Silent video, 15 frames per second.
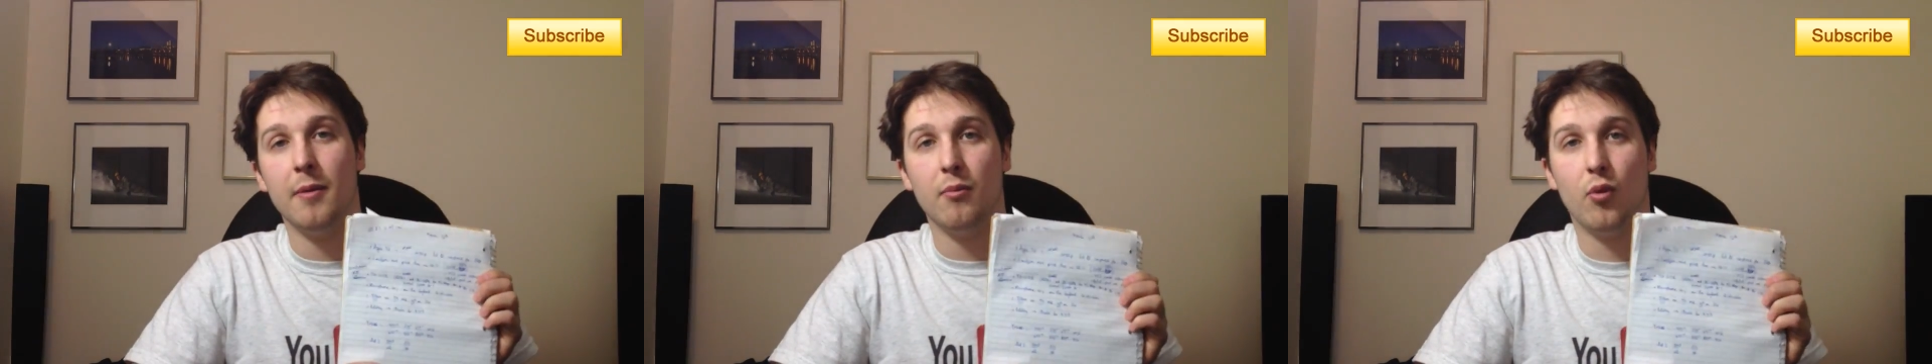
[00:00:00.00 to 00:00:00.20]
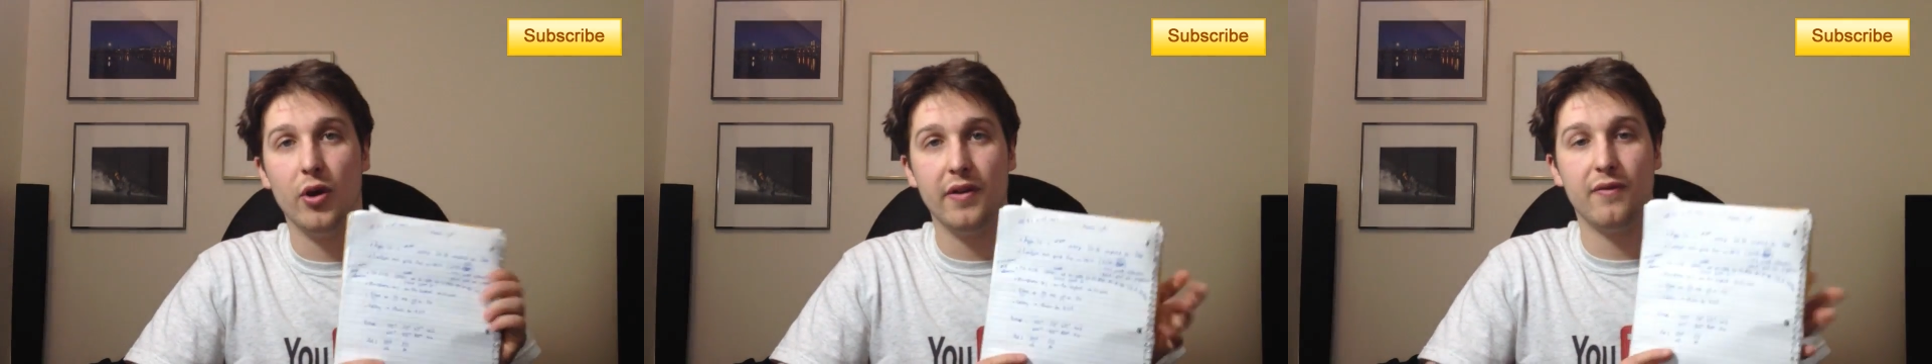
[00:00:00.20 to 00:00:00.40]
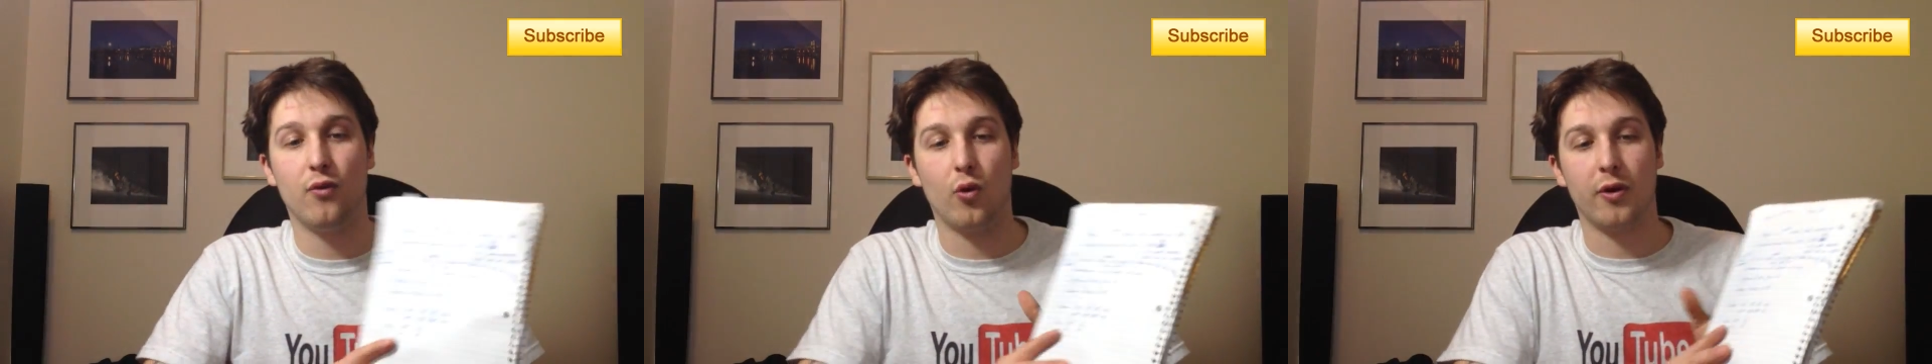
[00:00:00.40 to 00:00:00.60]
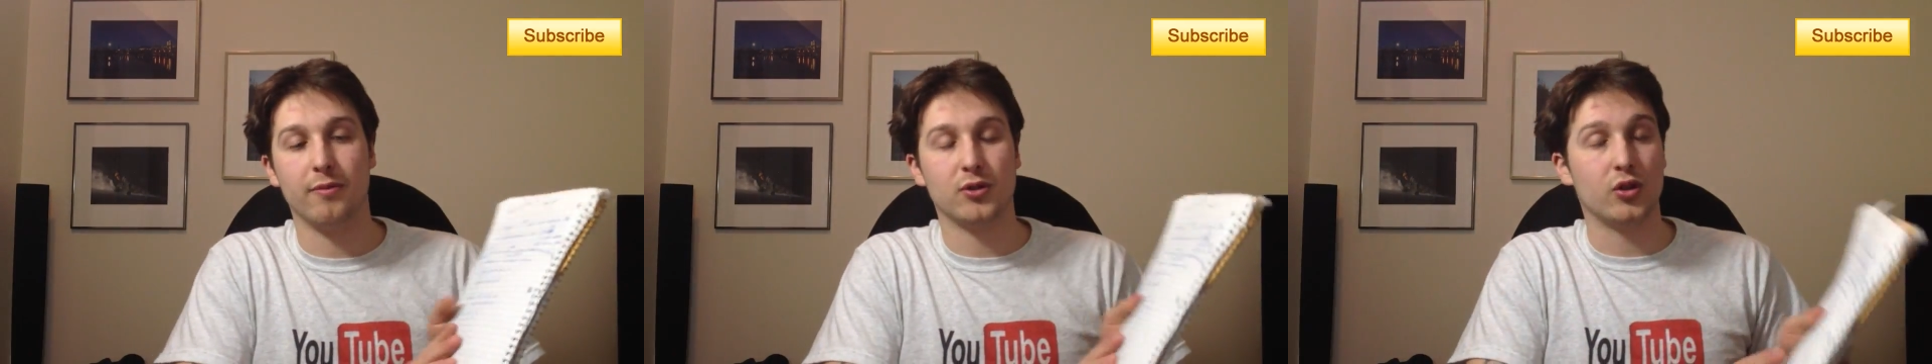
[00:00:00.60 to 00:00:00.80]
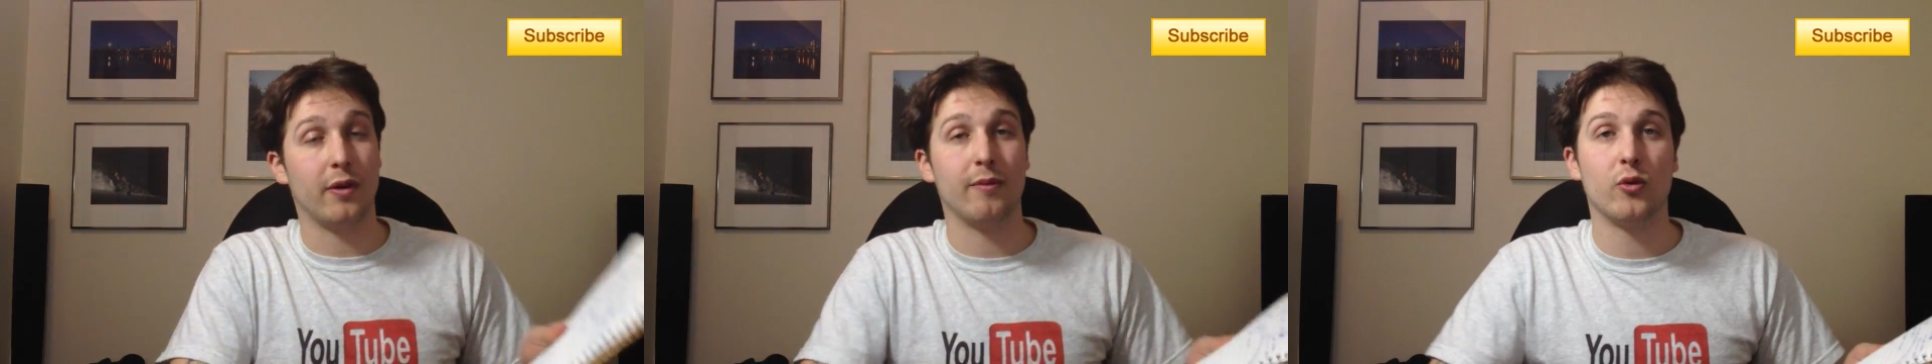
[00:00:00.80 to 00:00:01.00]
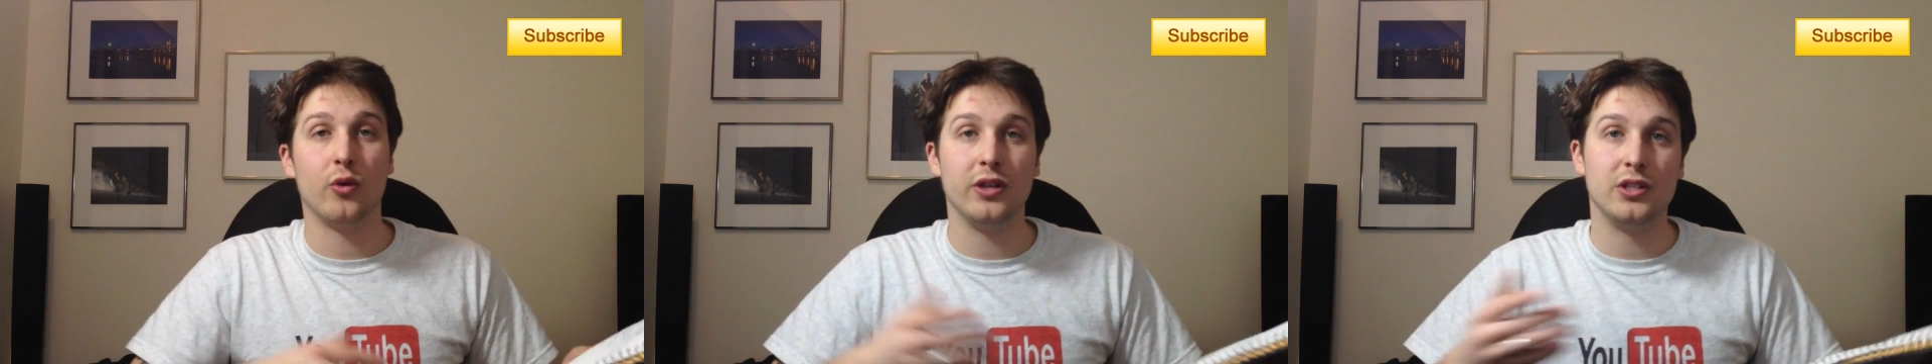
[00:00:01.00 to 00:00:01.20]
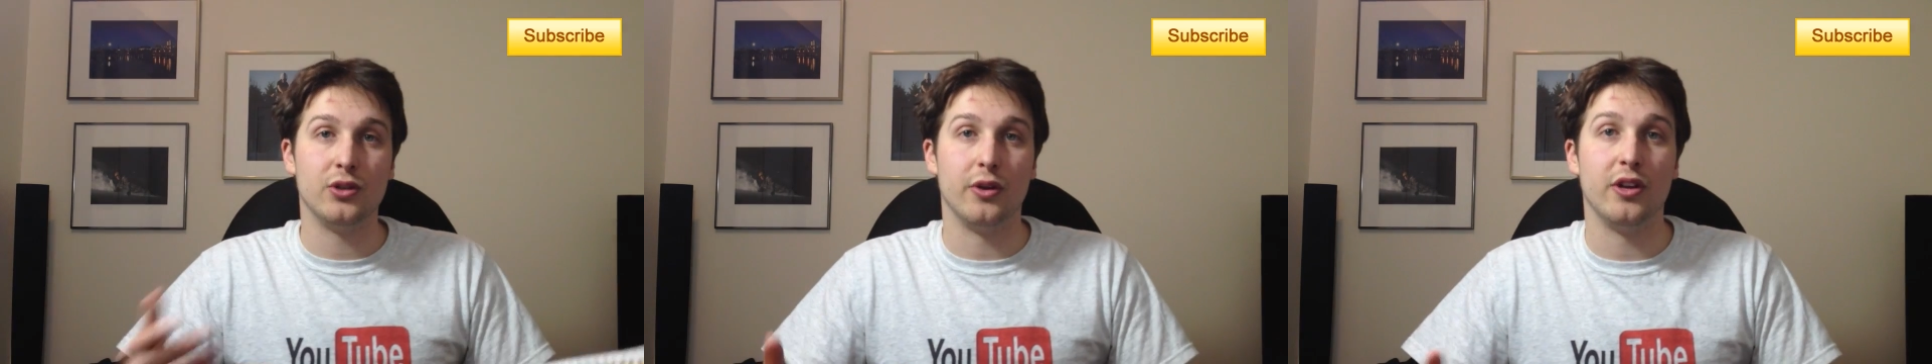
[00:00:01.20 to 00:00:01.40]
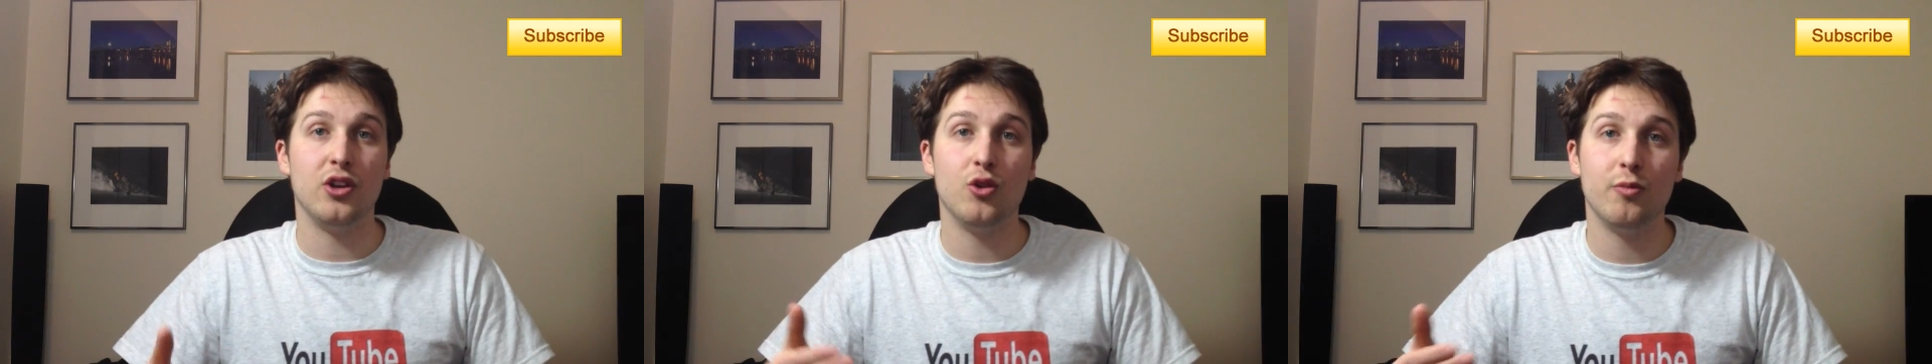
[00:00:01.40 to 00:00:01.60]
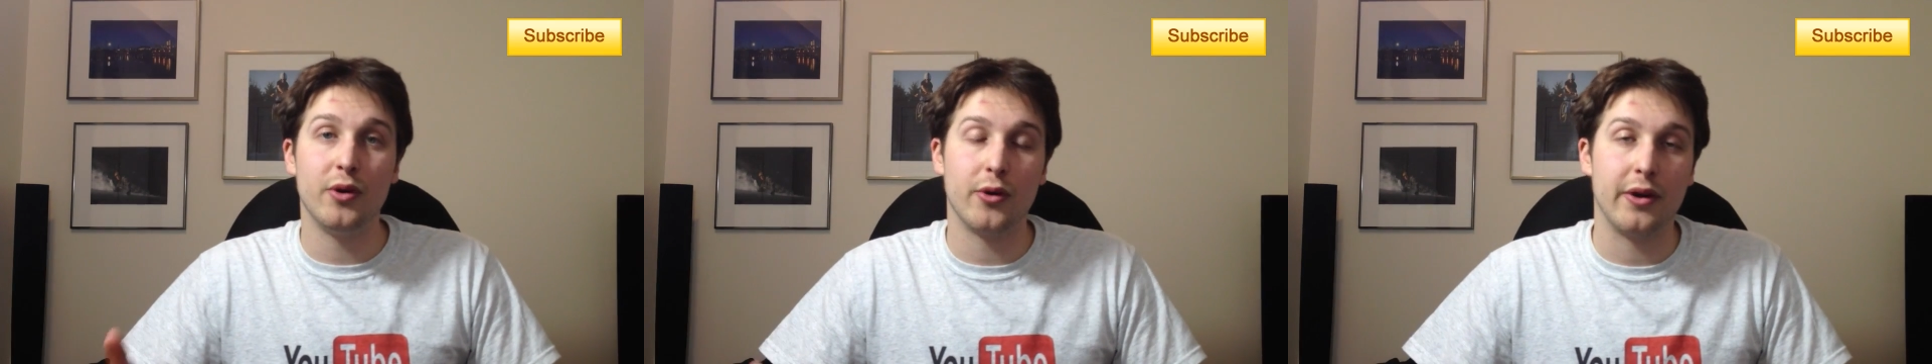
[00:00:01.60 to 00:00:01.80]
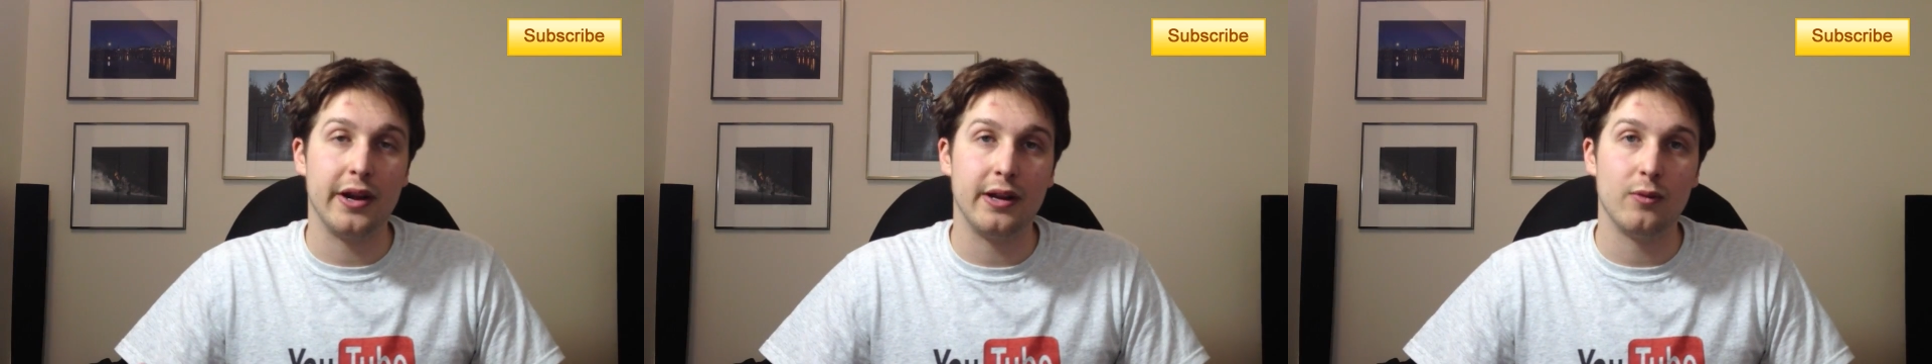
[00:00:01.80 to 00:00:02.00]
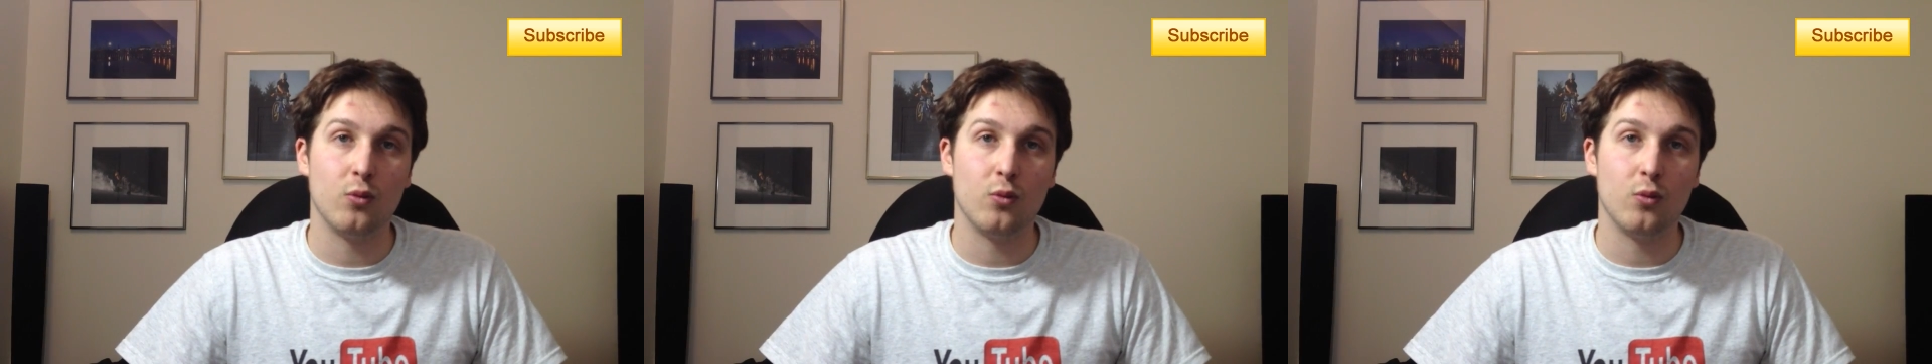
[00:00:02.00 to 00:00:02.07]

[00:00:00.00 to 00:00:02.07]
point form, so I'm going to enumerate